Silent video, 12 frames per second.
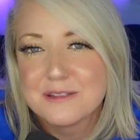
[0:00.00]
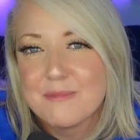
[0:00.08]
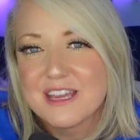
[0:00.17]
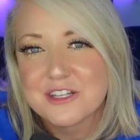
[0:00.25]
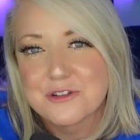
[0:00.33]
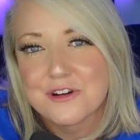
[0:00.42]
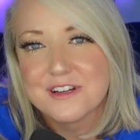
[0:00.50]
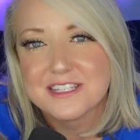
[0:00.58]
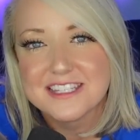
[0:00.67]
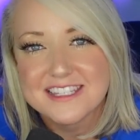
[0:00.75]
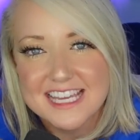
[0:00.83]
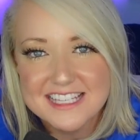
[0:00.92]
make sure to
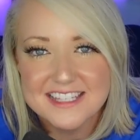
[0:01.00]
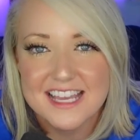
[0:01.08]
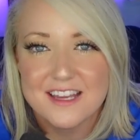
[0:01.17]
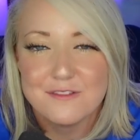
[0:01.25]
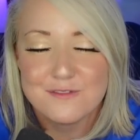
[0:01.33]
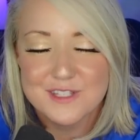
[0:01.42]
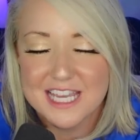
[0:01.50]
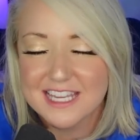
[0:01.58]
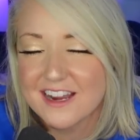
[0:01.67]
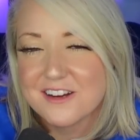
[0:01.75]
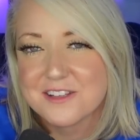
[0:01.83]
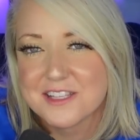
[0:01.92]
stay safe, take
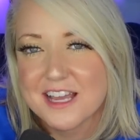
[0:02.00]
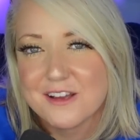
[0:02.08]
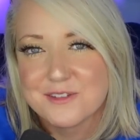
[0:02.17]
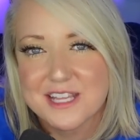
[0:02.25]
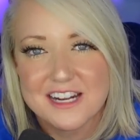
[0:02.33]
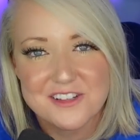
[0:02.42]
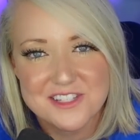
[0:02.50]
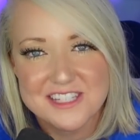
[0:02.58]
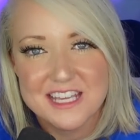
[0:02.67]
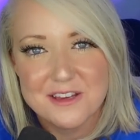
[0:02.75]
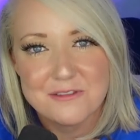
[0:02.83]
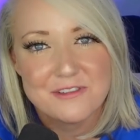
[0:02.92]
care of yourselves, and I'll
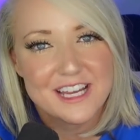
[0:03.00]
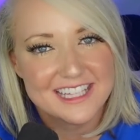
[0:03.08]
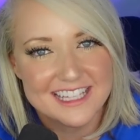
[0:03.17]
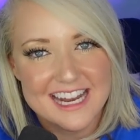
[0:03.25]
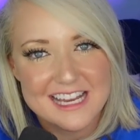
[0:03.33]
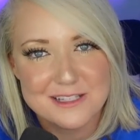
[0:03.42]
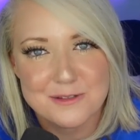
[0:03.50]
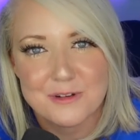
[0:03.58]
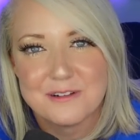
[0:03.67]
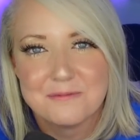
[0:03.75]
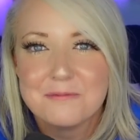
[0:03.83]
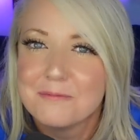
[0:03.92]
see you in the next one.